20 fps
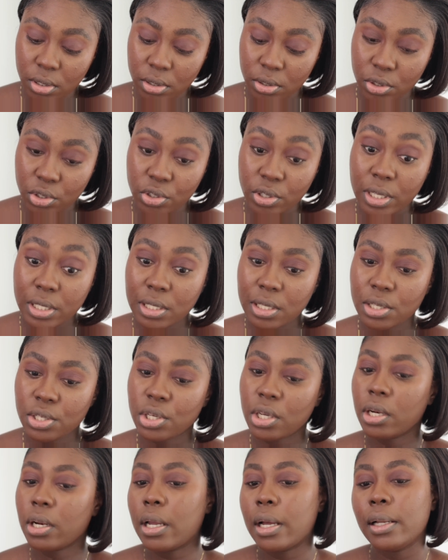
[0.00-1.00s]

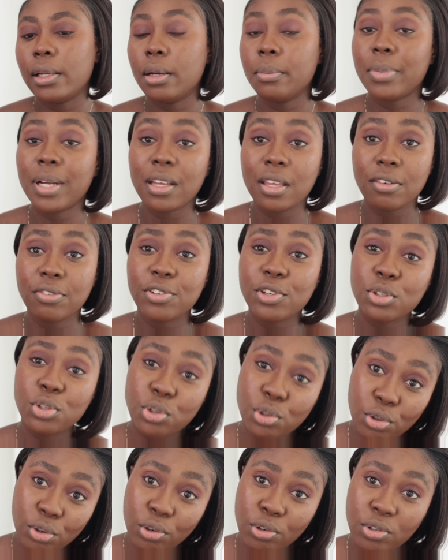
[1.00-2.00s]
transition color. But if you
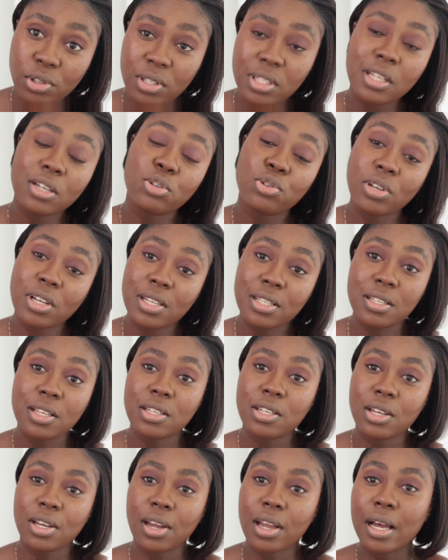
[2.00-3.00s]
do lose the
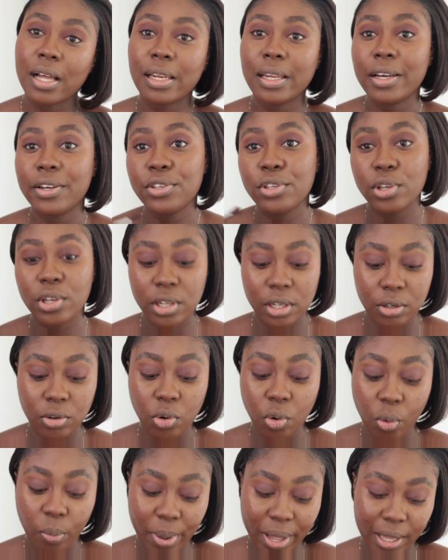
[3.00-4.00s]
transition color, you can
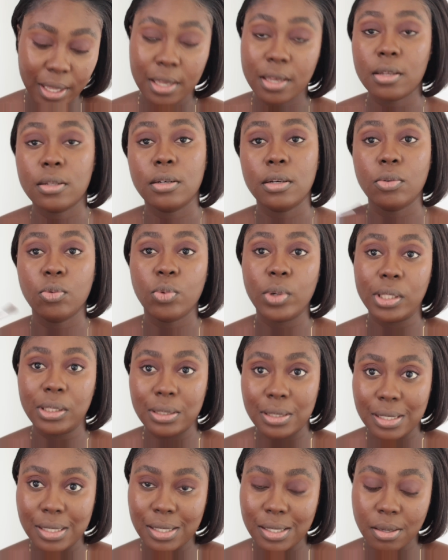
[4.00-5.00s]
go back in with
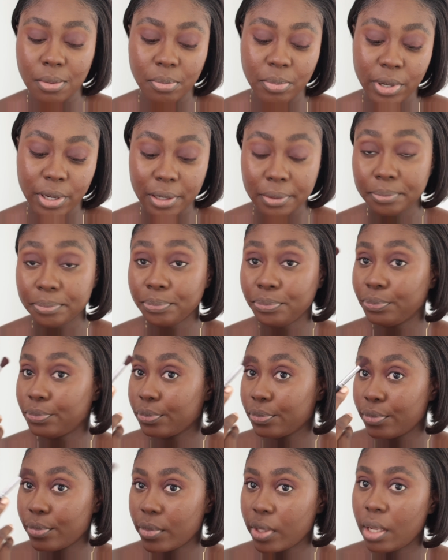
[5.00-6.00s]
December
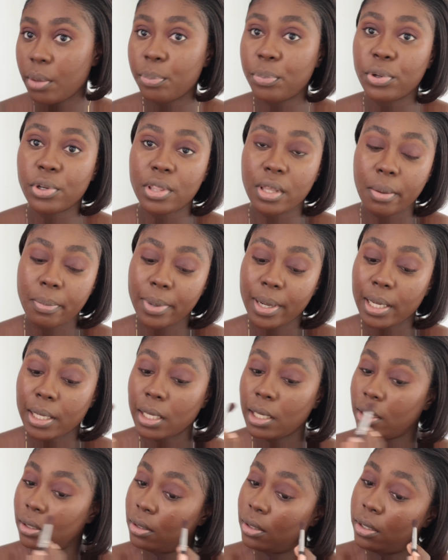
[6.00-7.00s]
and put that
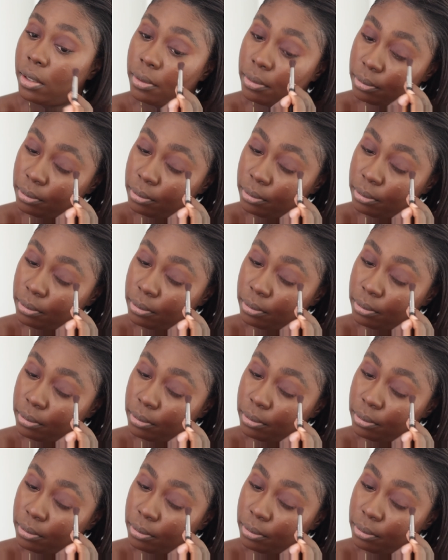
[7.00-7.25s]
back in there.